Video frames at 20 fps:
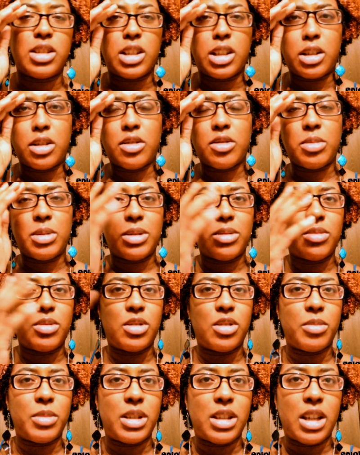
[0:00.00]
Like everybody would
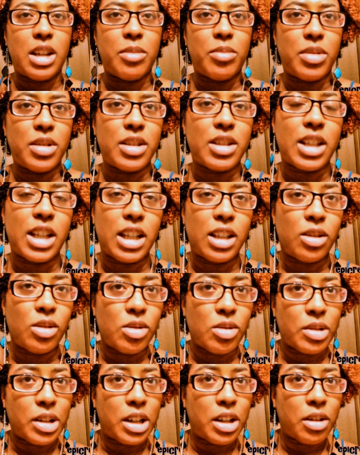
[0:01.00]
call me that. Plus I had
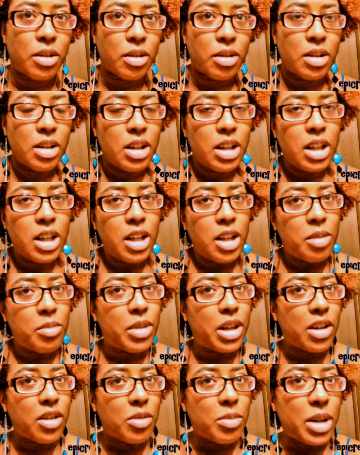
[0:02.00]
long hair.
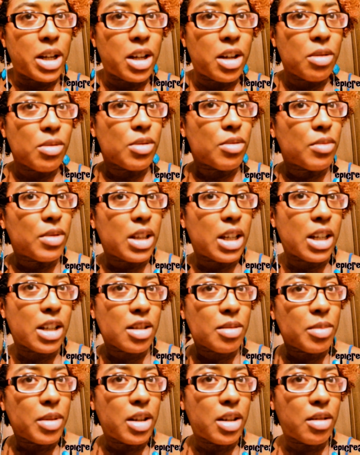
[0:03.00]
Back when my hair was
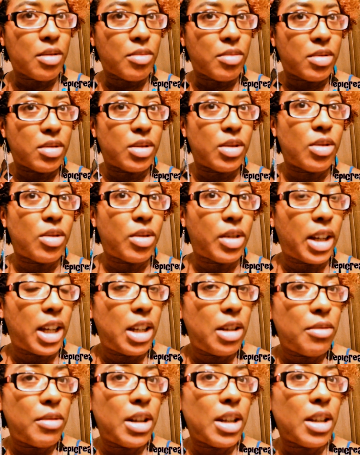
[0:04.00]
relaxed, my hair was long
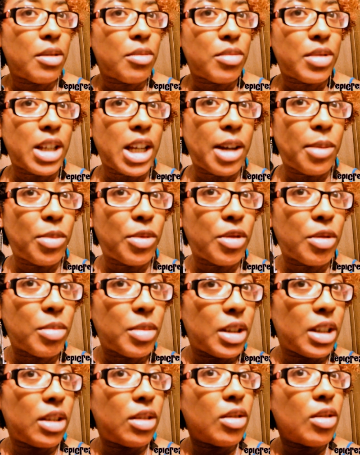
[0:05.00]
anyway. It was
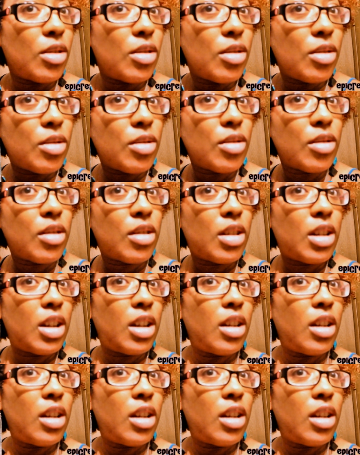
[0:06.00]
abnormally long.